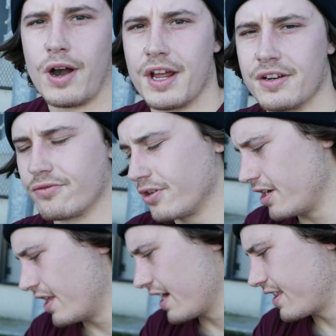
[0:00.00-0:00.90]
why I didn't
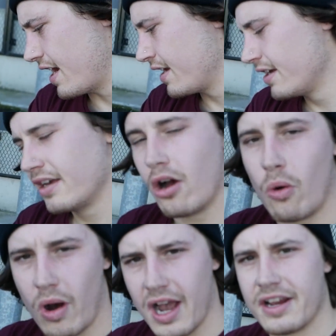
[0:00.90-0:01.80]
really like that,
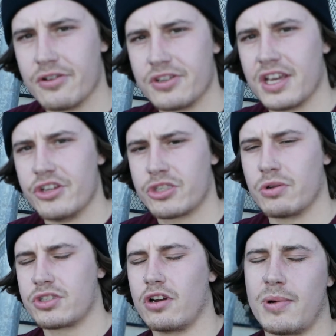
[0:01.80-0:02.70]
or why I couldn't get used to
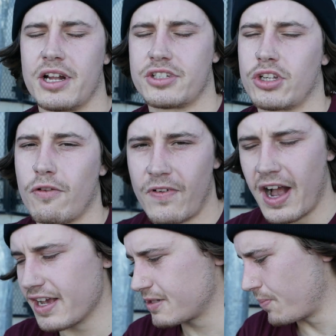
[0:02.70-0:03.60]
it so
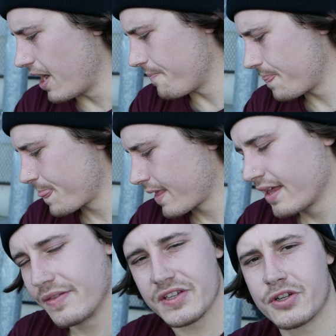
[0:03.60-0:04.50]
fast. But
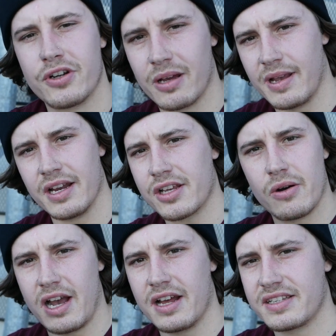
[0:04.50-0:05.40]
this scooter, man, go
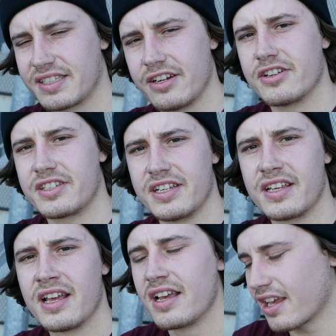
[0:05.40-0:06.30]
out, seriously,
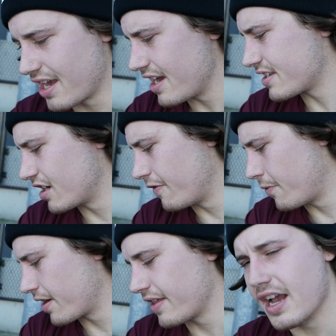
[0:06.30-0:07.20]
get yourself
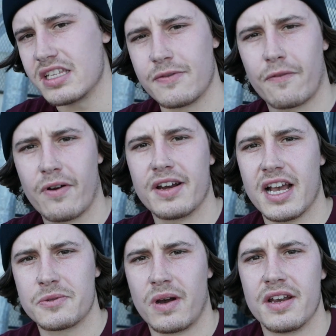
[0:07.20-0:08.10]
one of these. If your friend
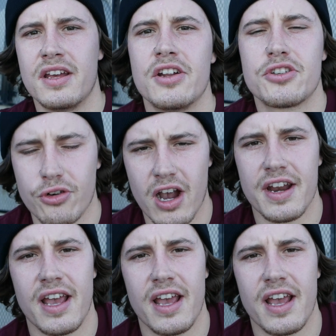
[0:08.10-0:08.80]
has one, try it